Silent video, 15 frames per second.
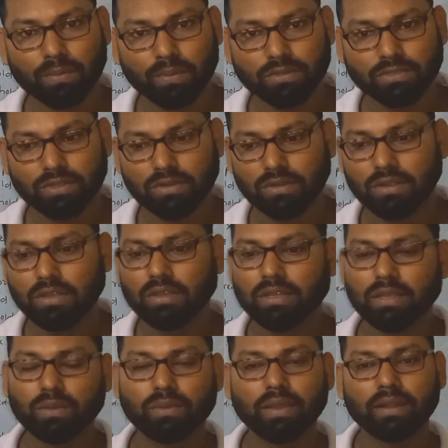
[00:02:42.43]
person,
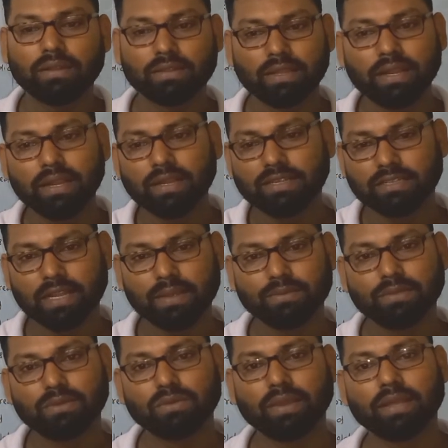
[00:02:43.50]
you can 3
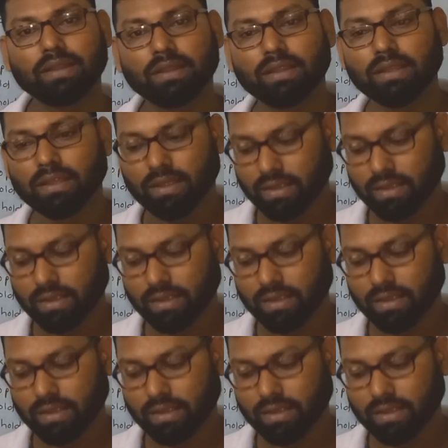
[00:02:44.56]
steps, you can